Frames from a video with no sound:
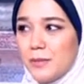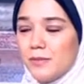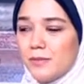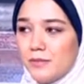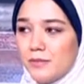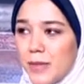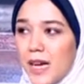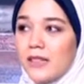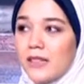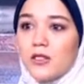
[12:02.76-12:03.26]

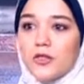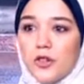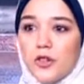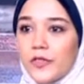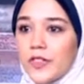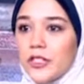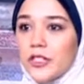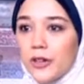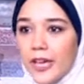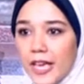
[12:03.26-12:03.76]
badness
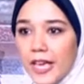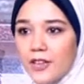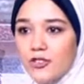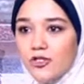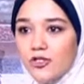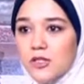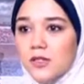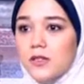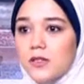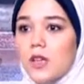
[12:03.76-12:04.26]
of
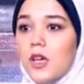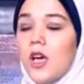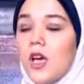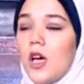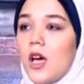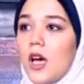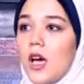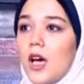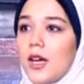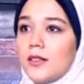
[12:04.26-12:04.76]
education,
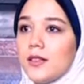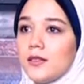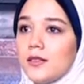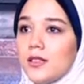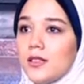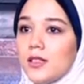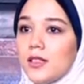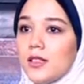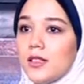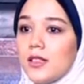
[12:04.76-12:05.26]
and
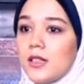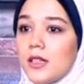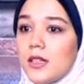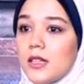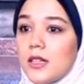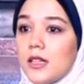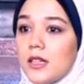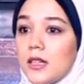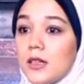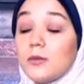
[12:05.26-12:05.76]

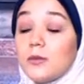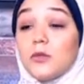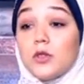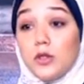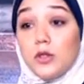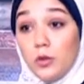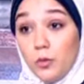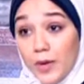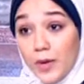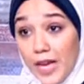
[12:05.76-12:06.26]

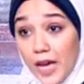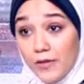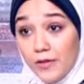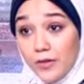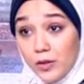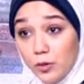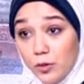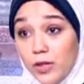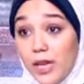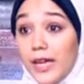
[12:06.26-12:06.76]
we have
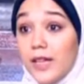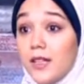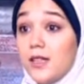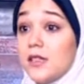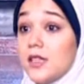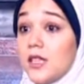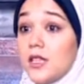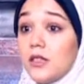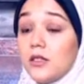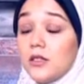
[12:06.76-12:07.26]
a good
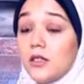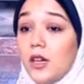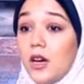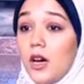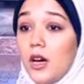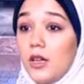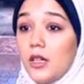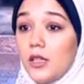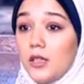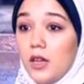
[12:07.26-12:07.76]
health in
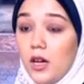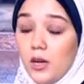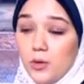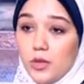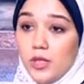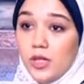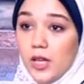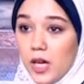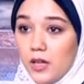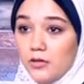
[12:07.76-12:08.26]

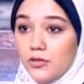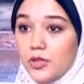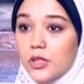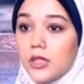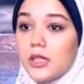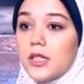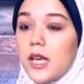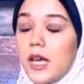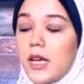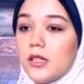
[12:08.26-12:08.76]
our
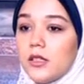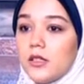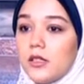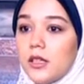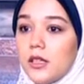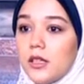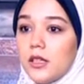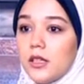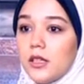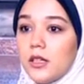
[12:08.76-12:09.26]
countries, and
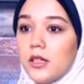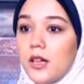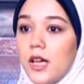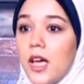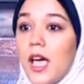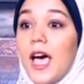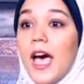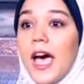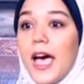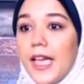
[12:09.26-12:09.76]

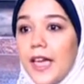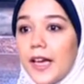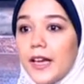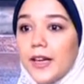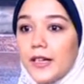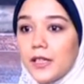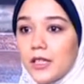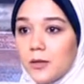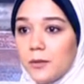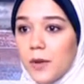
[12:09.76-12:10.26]
Haya
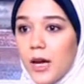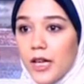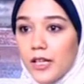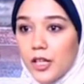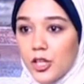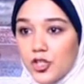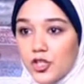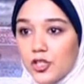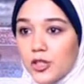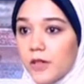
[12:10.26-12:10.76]
Karima
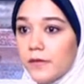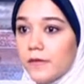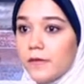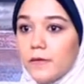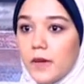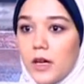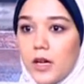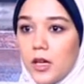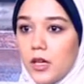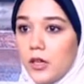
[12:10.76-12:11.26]

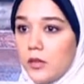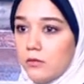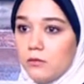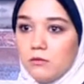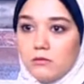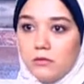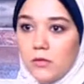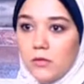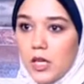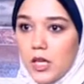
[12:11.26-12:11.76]
initiative.
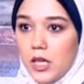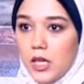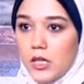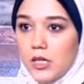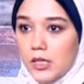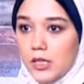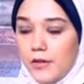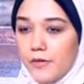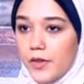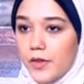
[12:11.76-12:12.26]

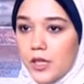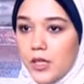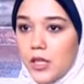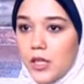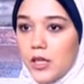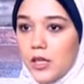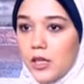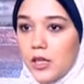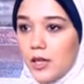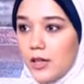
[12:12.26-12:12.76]
It's a
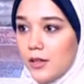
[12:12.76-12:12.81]
very